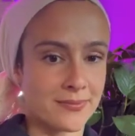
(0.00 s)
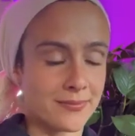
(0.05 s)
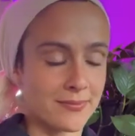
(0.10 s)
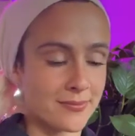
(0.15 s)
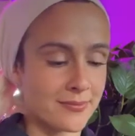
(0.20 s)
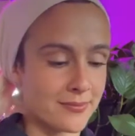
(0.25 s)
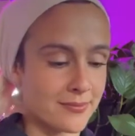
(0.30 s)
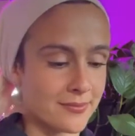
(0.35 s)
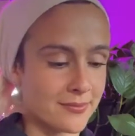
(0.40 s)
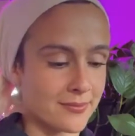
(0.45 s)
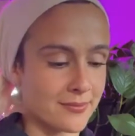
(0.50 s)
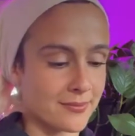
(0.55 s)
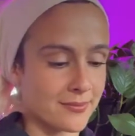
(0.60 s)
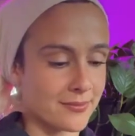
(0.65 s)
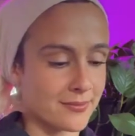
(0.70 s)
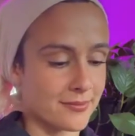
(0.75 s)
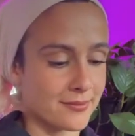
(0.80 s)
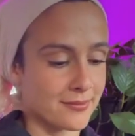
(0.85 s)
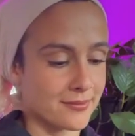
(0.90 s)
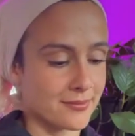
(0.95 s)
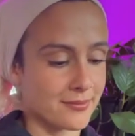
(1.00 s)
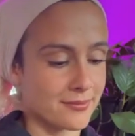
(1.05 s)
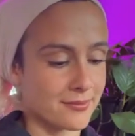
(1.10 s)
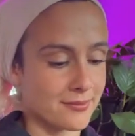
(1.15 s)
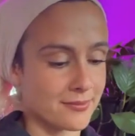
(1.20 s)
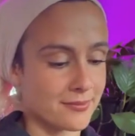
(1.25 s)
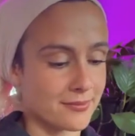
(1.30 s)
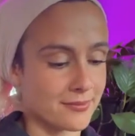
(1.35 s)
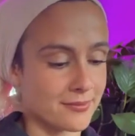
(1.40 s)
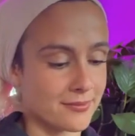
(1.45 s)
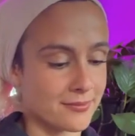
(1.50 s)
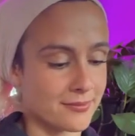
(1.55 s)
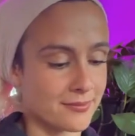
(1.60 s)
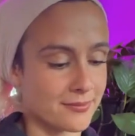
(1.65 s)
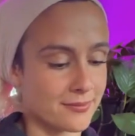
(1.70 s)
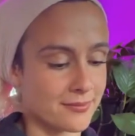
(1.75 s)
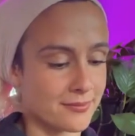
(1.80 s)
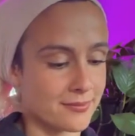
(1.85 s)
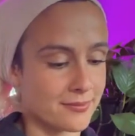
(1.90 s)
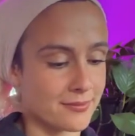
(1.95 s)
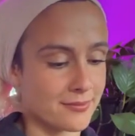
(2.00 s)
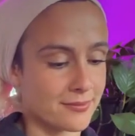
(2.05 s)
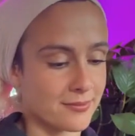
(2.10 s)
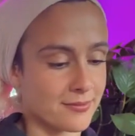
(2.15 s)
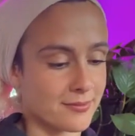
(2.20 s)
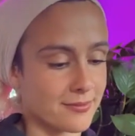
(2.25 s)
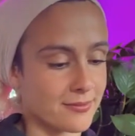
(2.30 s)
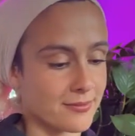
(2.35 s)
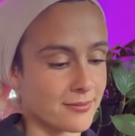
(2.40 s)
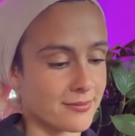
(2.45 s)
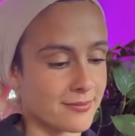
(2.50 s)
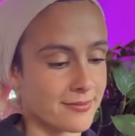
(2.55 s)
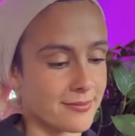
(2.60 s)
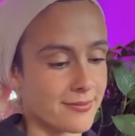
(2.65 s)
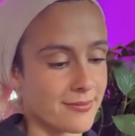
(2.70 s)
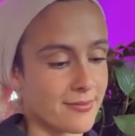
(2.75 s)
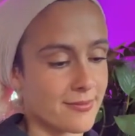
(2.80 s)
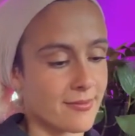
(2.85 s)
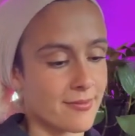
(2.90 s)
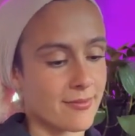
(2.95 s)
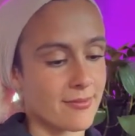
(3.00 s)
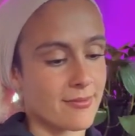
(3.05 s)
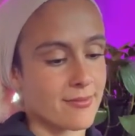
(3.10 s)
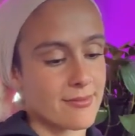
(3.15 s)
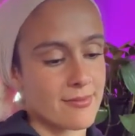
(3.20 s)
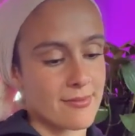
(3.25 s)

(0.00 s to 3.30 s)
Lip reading: Nobody speaks.